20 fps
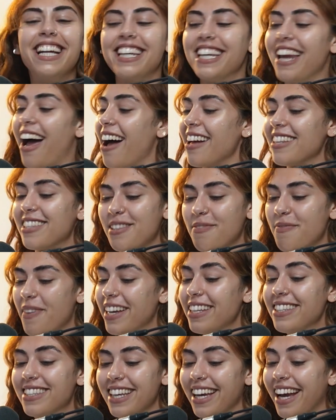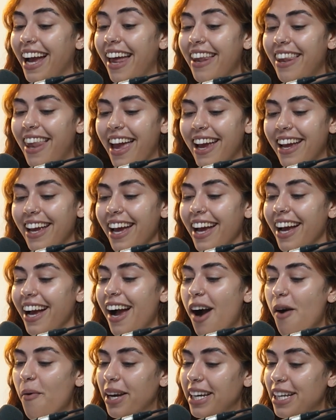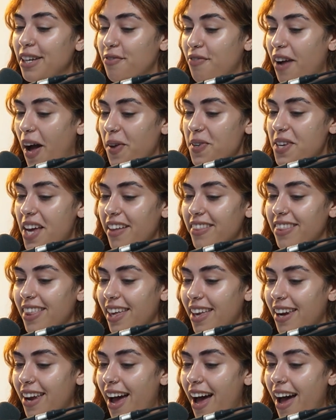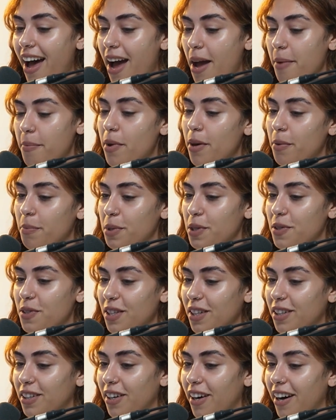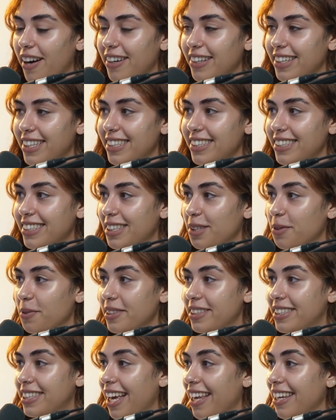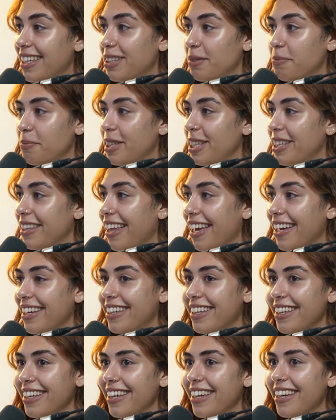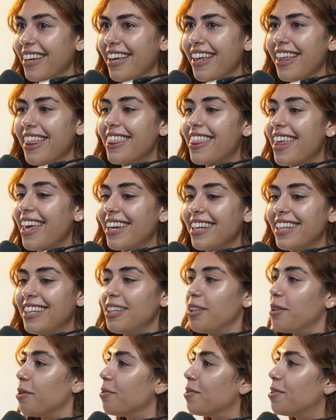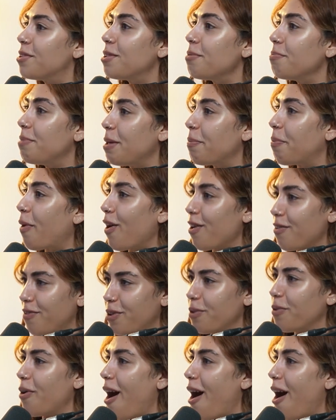No, it's amazing. And like, when he found out that I'm a musical artist, he was telling me like that he used to be part of a